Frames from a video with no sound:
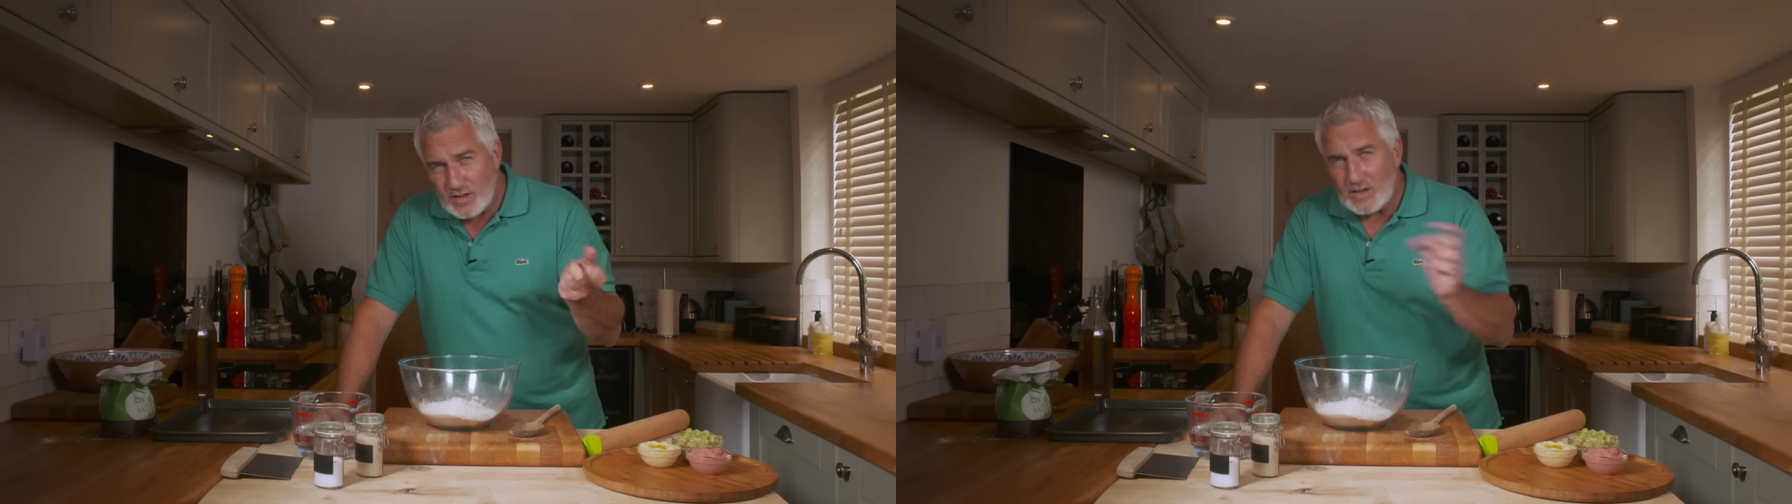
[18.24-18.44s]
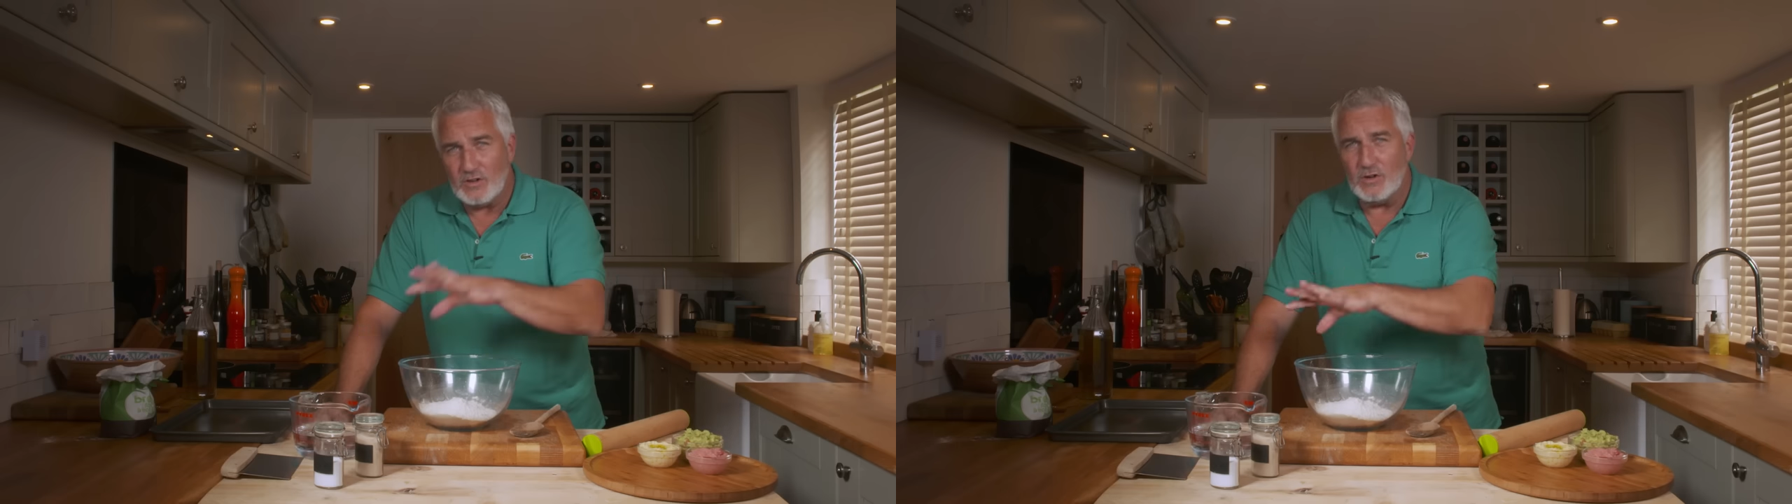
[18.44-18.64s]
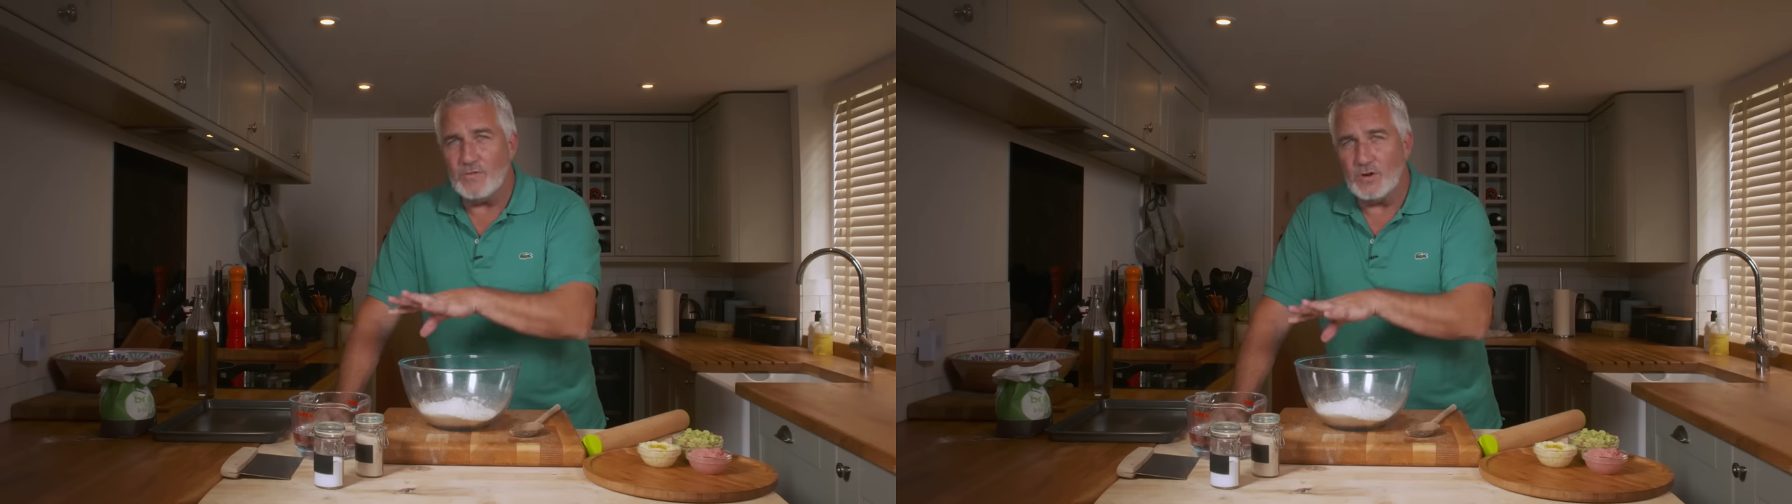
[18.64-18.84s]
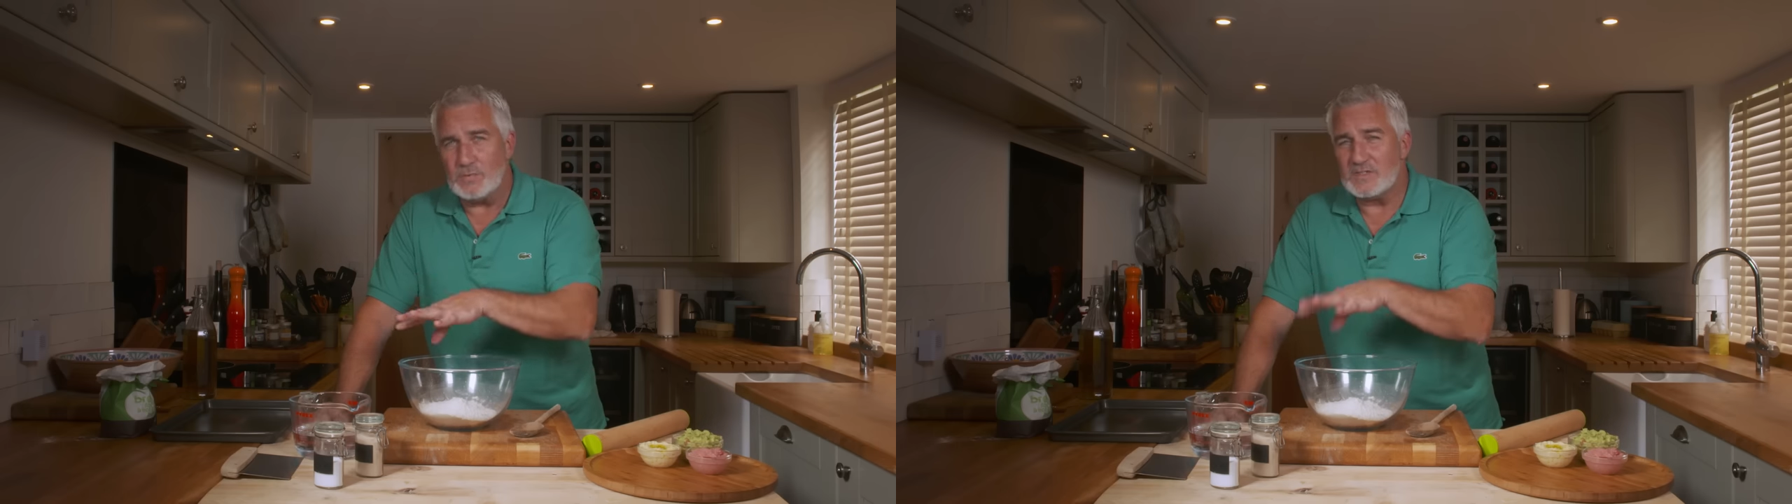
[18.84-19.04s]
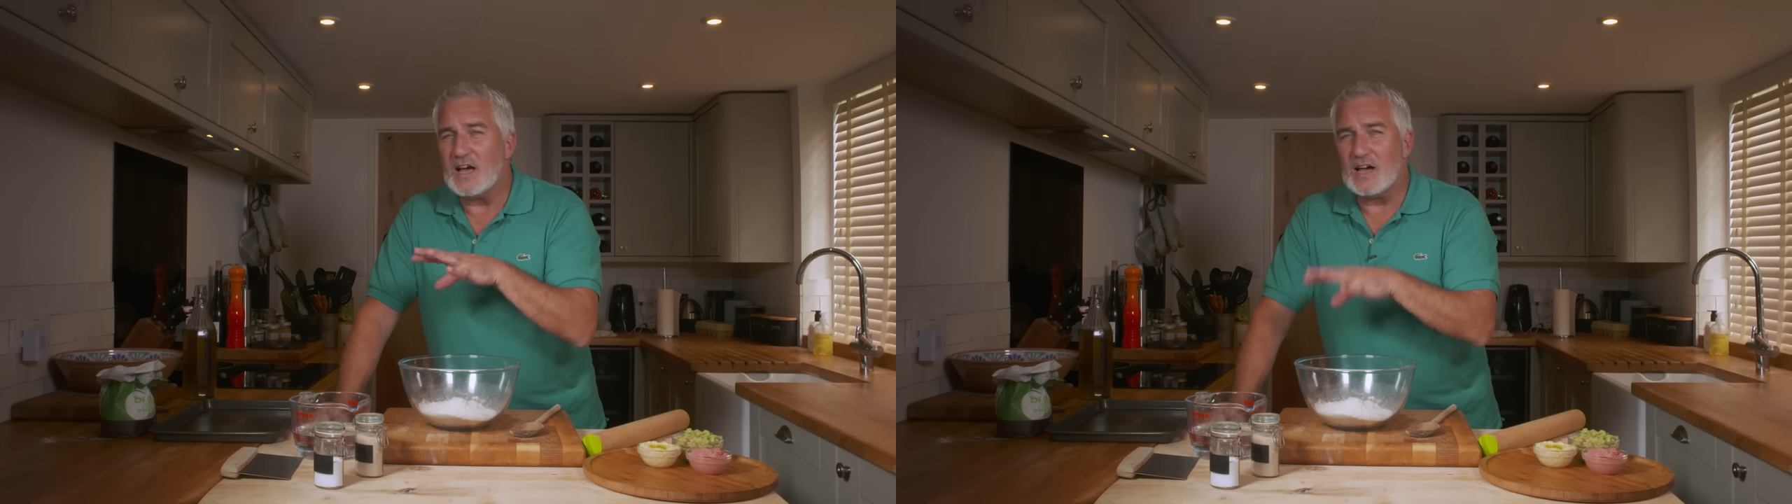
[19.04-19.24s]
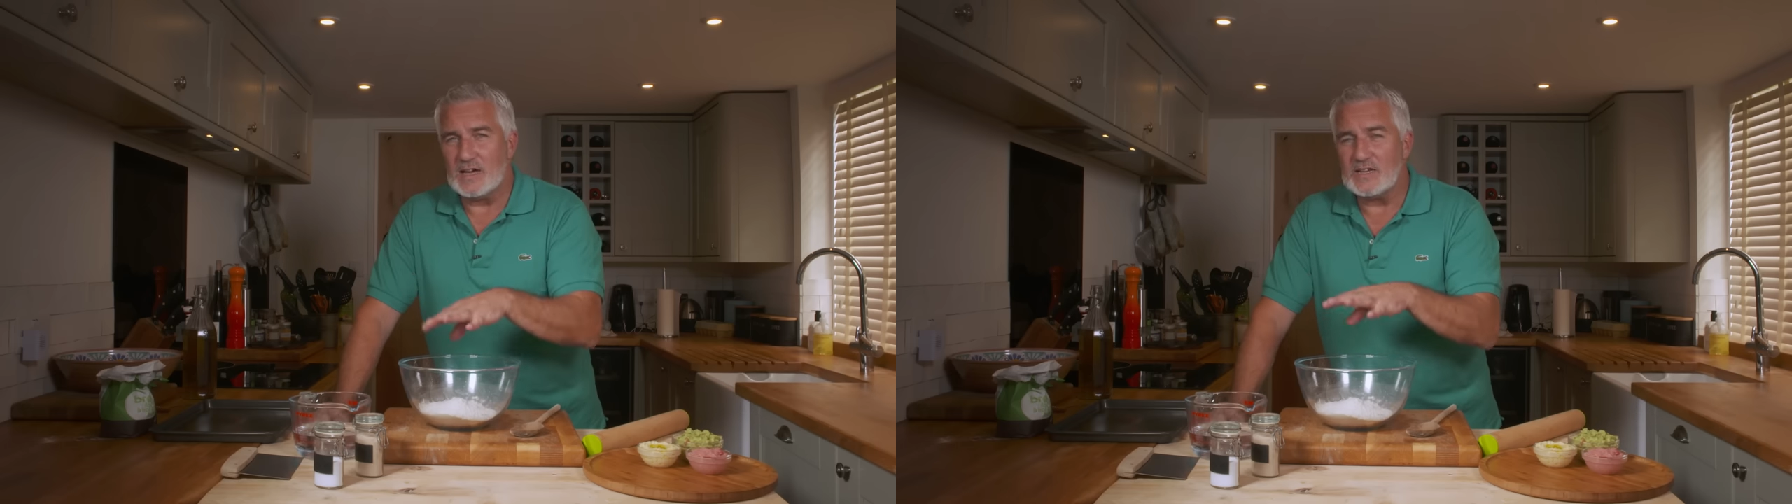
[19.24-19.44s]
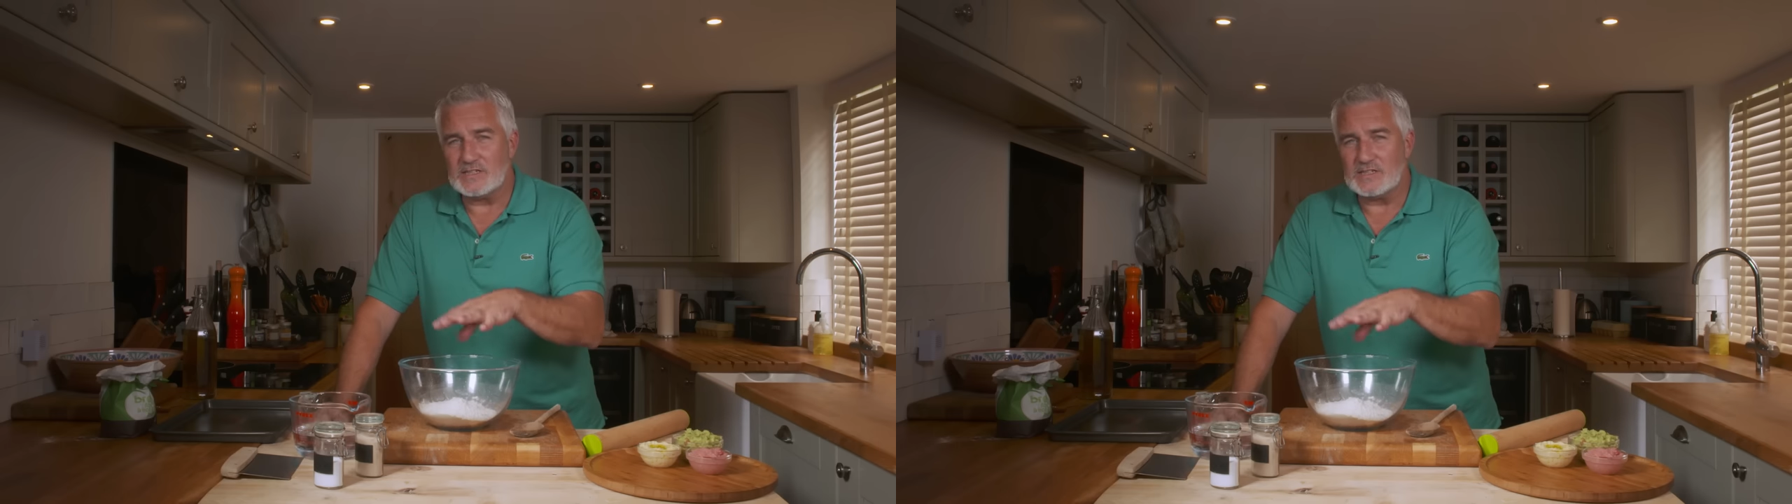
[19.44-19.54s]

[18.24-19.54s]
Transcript: Turn your oven up as high